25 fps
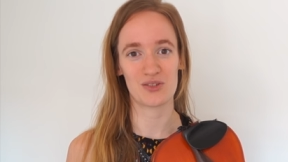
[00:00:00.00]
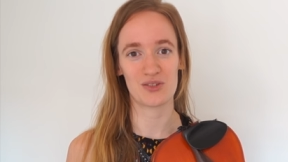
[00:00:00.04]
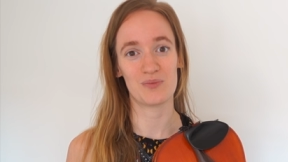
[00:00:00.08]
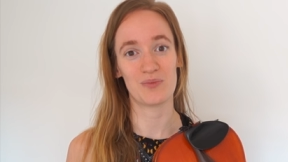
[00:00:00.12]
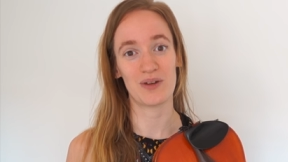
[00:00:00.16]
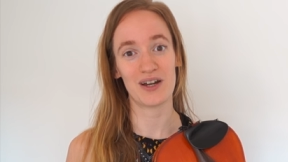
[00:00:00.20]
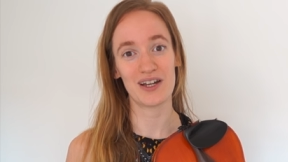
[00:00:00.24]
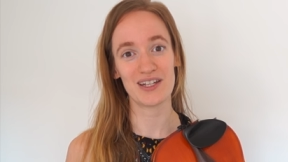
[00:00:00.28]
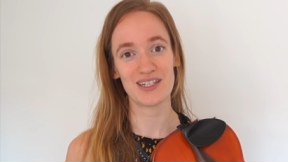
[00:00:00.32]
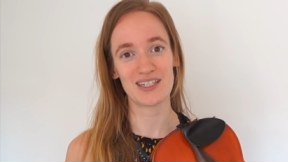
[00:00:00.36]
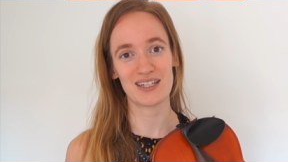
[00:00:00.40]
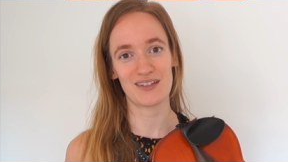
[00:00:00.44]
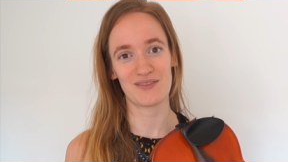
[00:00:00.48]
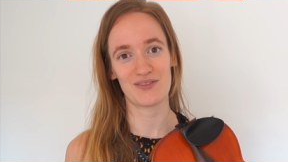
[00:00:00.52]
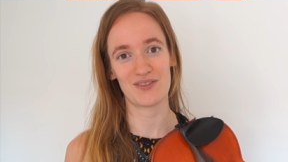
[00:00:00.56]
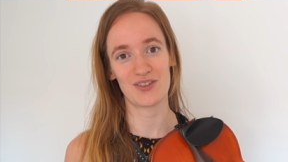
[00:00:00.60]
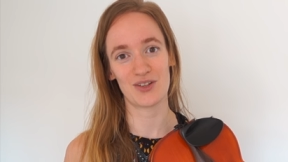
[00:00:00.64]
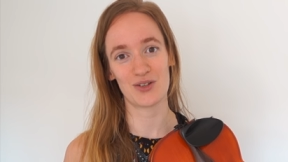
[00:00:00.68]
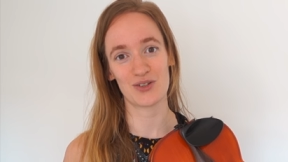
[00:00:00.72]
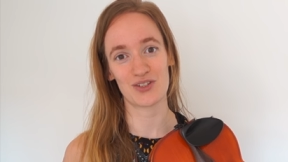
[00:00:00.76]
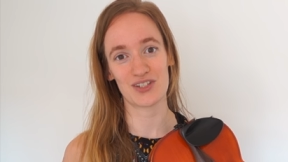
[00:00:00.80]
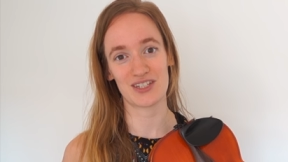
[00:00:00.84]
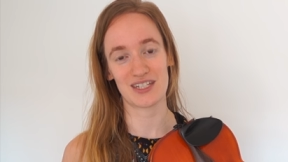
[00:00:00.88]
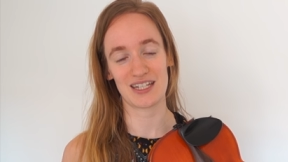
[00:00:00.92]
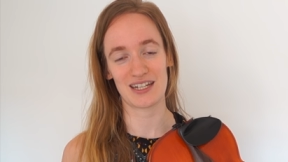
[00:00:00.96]
you might have
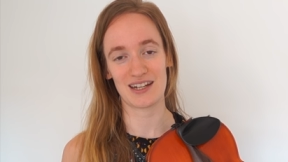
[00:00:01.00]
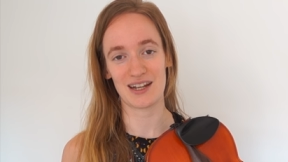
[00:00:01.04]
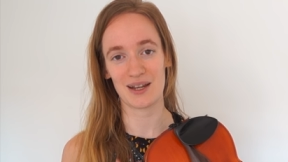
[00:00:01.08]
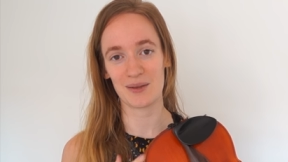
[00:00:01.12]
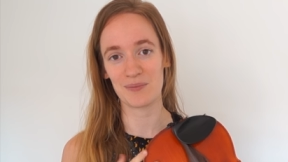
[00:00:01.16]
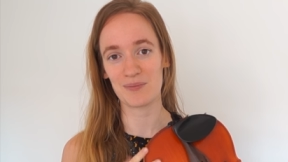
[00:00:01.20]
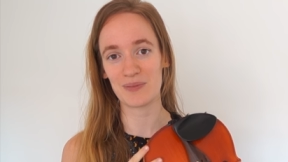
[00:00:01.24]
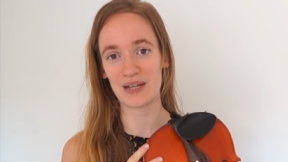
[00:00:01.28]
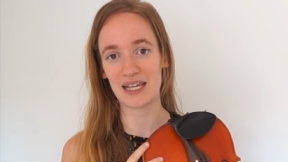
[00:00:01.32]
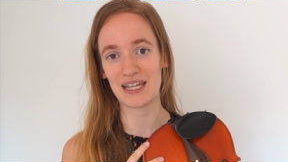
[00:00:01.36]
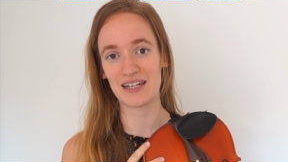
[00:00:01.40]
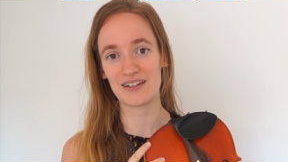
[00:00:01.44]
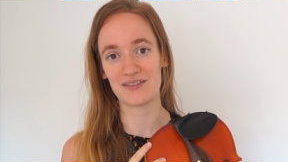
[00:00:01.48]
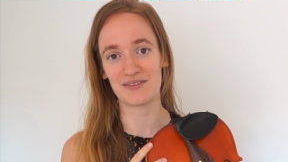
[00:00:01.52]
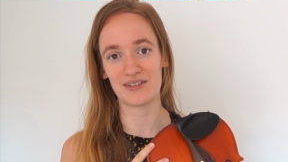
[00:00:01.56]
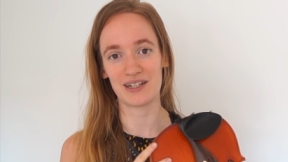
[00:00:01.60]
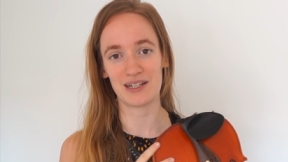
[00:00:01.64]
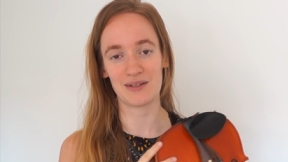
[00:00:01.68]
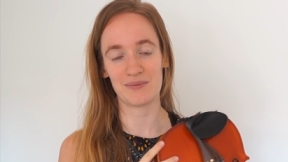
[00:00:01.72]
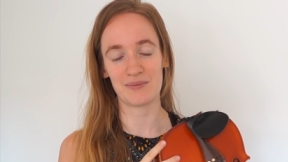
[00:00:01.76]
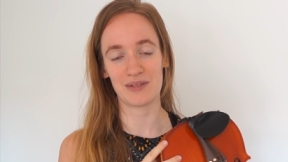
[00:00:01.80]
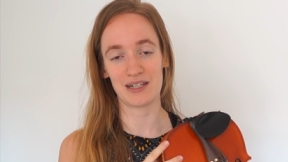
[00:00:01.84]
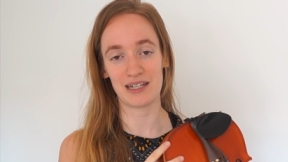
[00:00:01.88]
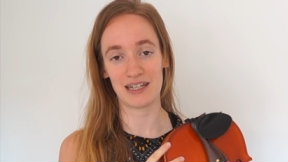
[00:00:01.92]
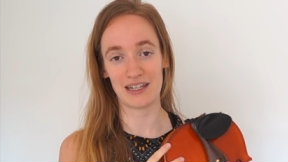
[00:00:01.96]
noticed that I play the
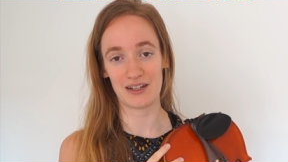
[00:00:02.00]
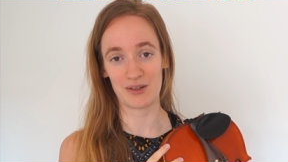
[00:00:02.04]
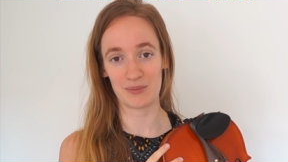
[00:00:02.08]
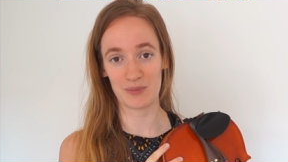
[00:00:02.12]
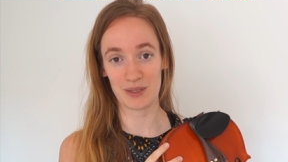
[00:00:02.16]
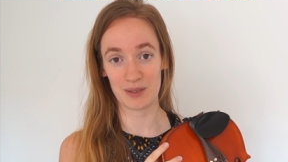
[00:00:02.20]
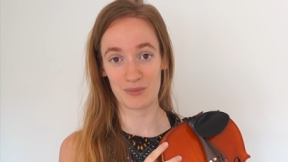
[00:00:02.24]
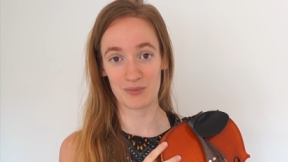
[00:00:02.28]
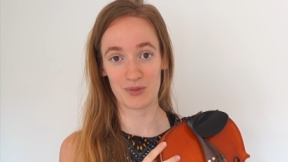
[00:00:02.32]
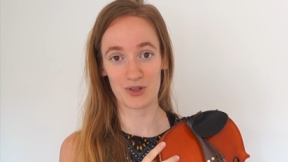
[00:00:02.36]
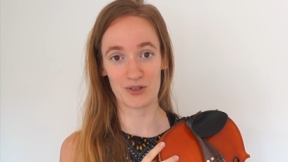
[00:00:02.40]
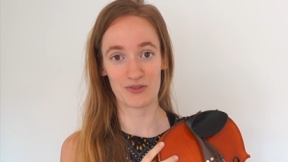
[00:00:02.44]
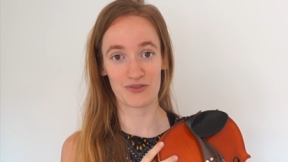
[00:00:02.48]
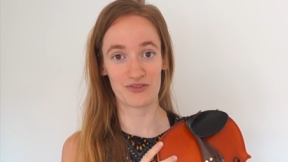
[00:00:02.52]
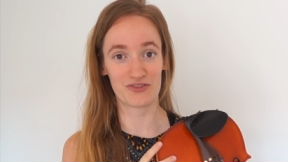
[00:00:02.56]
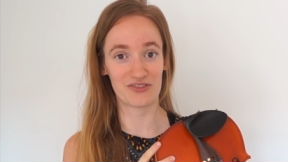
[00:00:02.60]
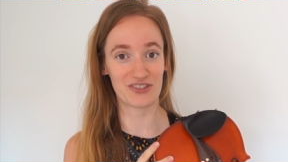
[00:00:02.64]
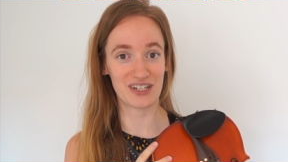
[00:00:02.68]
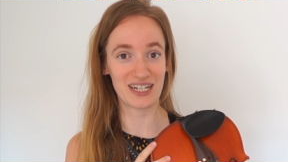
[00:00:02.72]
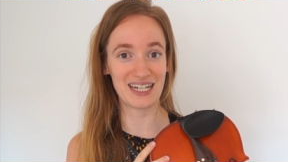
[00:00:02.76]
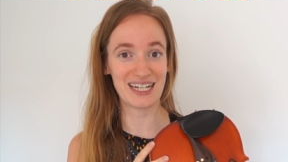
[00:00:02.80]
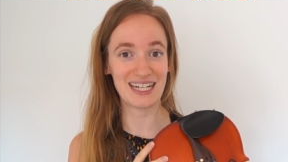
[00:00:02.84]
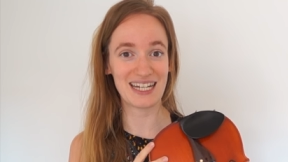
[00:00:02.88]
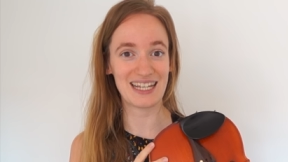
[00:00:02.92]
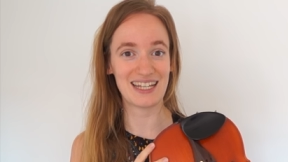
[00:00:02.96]
rhythm a little bit more
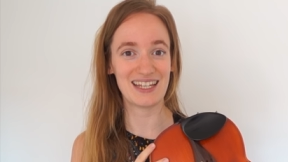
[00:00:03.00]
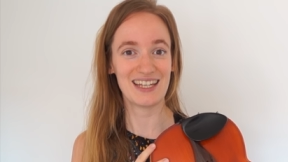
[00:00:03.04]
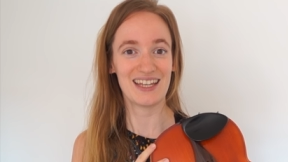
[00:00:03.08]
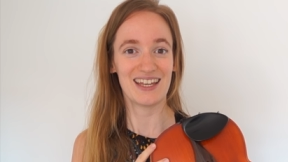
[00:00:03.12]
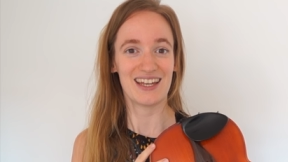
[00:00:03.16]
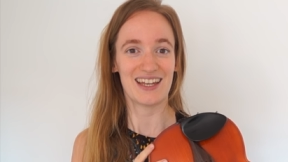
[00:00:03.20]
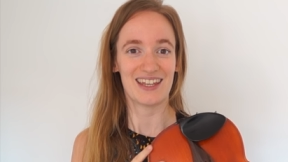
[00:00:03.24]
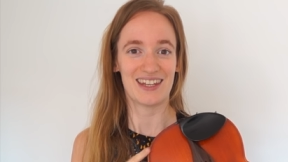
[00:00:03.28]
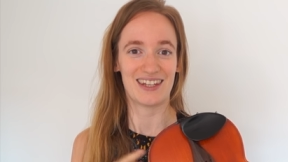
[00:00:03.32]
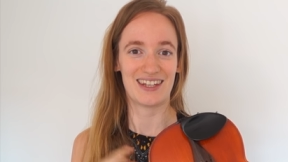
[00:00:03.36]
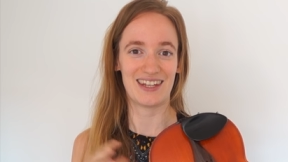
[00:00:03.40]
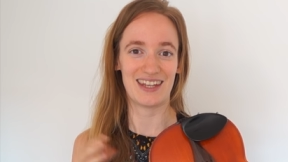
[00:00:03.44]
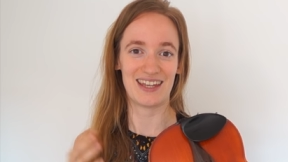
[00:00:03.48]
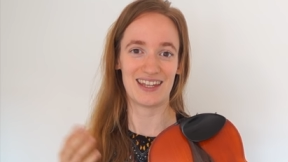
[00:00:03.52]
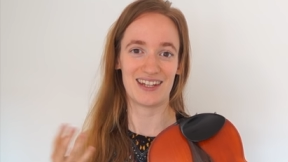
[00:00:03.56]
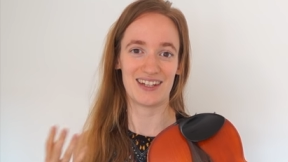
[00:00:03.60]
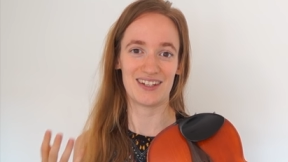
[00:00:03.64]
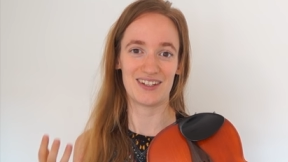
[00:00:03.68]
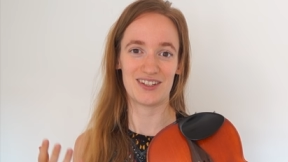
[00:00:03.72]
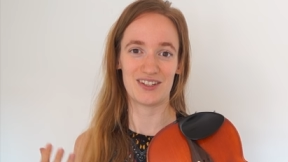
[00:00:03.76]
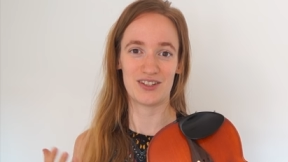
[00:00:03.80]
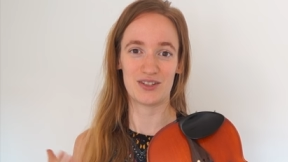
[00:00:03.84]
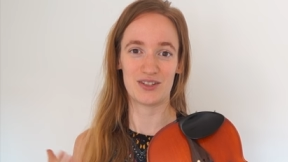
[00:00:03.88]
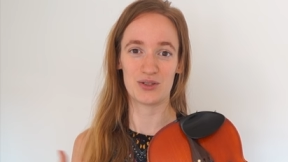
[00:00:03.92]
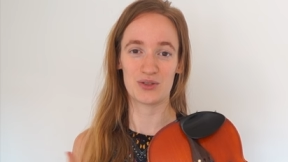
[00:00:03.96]
freely
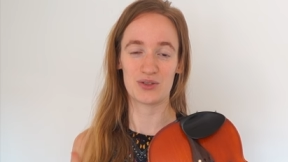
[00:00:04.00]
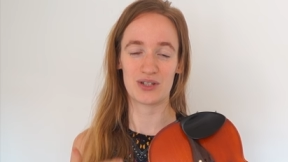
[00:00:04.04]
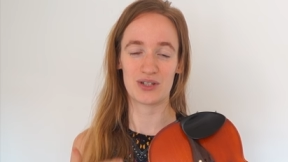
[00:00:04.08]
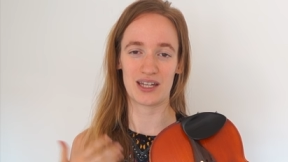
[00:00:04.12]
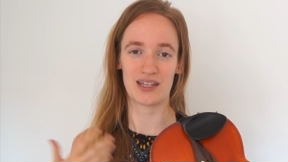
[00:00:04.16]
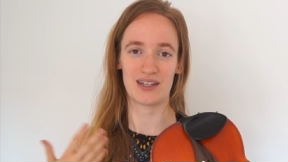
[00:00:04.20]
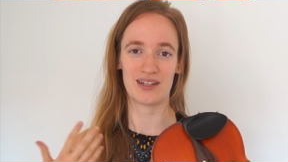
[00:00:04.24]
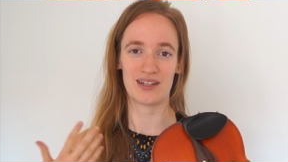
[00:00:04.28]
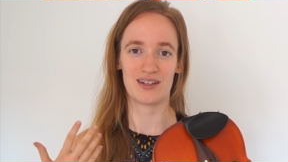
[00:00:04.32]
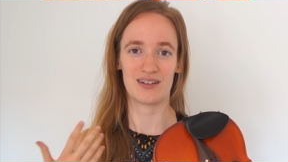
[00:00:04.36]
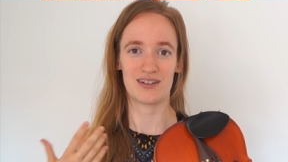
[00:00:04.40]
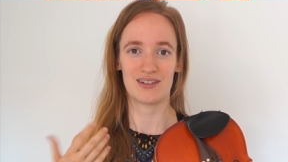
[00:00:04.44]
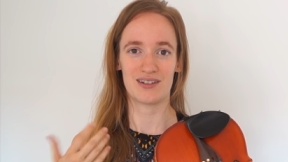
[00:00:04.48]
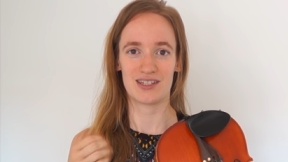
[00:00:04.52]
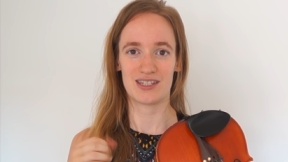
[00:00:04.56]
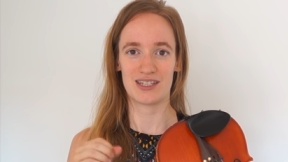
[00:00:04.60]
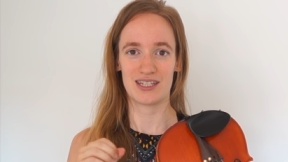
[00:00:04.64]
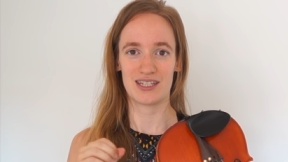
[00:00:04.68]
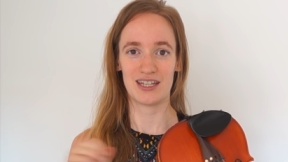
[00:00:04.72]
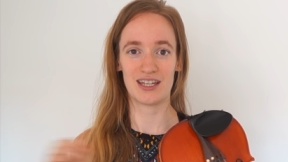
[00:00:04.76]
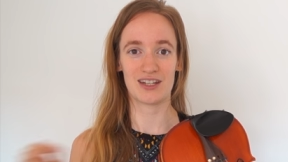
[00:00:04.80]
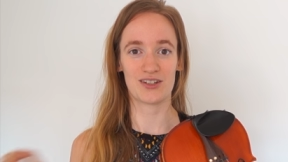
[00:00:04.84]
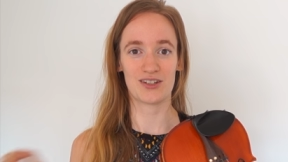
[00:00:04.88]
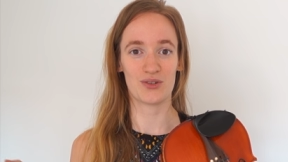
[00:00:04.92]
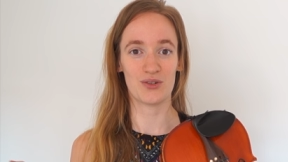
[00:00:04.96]
than you can
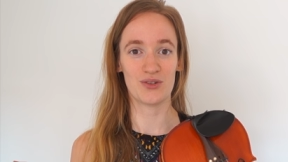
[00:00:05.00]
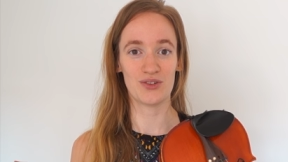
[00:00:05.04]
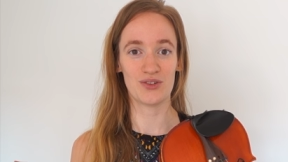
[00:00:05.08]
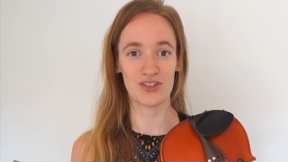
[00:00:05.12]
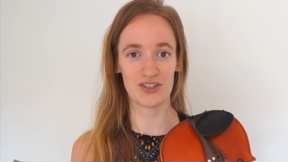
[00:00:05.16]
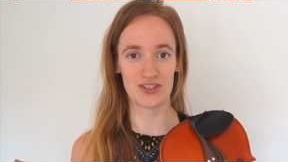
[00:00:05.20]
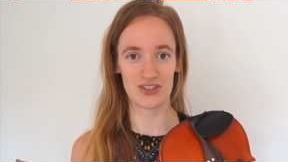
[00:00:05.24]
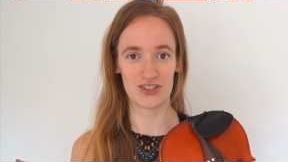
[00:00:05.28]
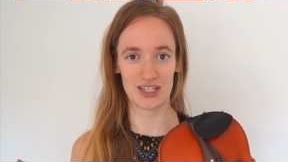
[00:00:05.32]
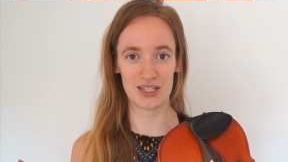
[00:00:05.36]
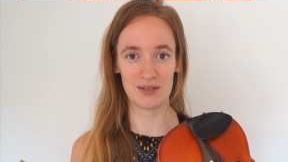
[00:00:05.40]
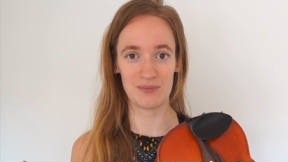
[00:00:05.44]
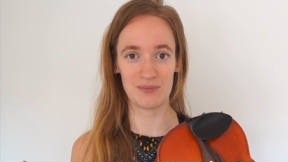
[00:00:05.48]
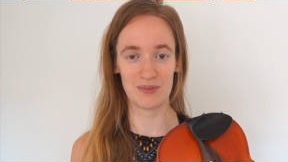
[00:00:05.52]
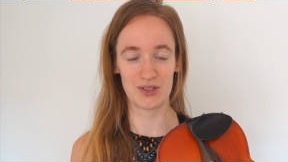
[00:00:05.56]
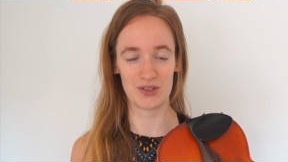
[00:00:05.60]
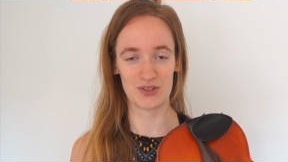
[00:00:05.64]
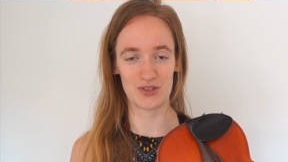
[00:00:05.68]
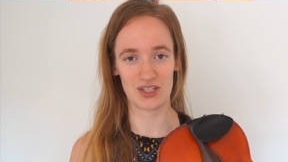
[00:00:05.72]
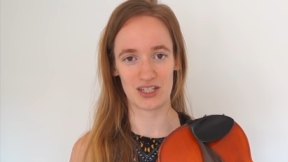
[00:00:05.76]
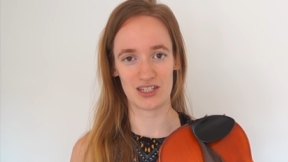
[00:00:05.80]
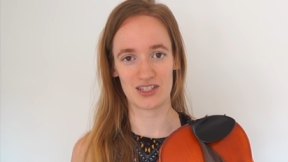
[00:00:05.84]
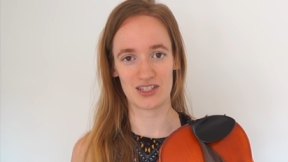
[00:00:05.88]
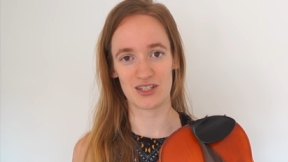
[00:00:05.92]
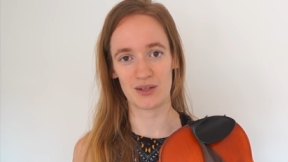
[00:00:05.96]
see it on the sheet
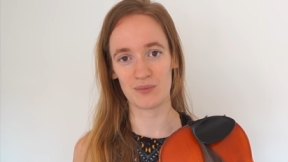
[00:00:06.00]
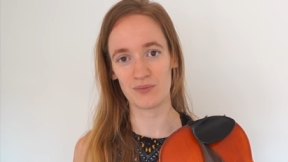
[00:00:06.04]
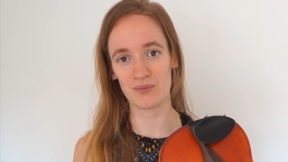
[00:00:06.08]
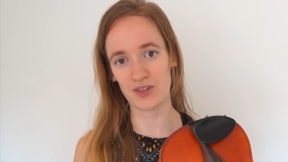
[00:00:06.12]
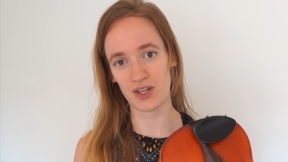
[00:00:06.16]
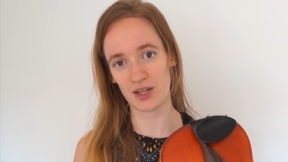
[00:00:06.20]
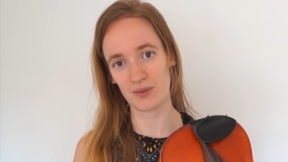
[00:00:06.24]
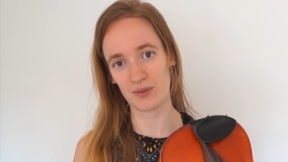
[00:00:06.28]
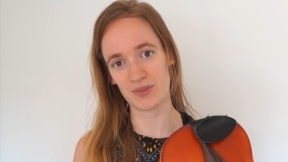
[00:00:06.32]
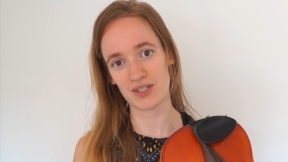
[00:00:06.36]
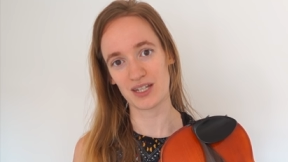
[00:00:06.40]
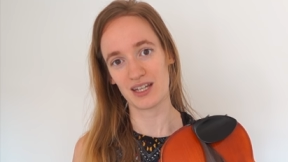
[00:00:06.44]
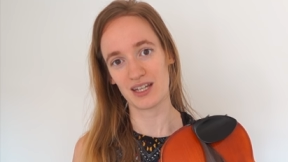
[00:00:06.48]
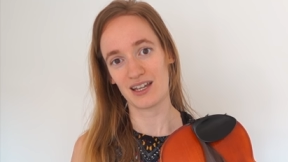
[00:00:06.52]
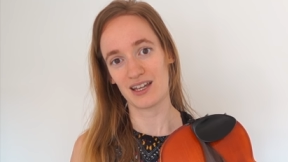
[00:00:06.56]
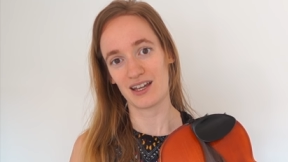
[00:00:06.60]
music. Sometimes